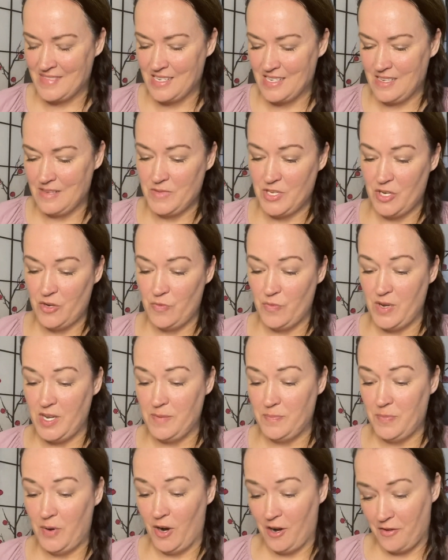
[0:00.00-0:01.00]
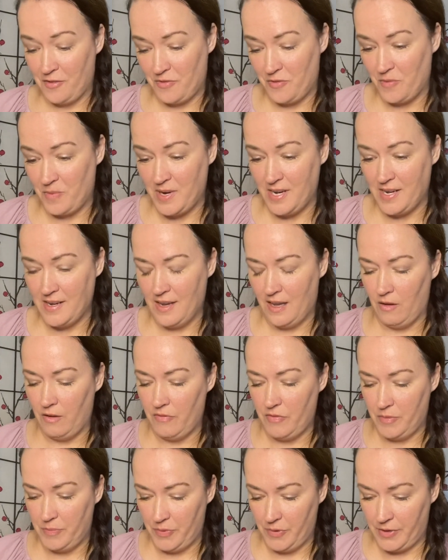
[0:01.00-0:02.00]
I'm going to read part three now of
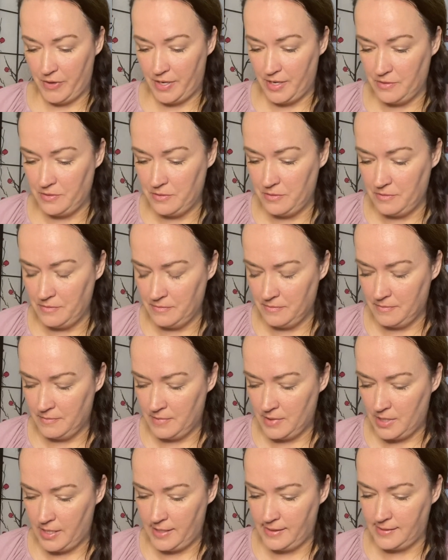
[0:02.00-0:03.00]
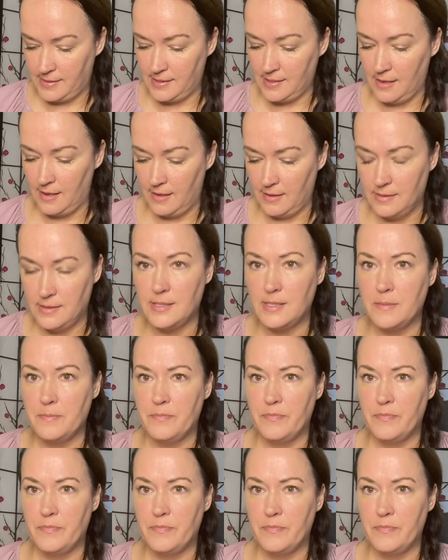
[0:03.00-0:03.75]
the prelude. It says,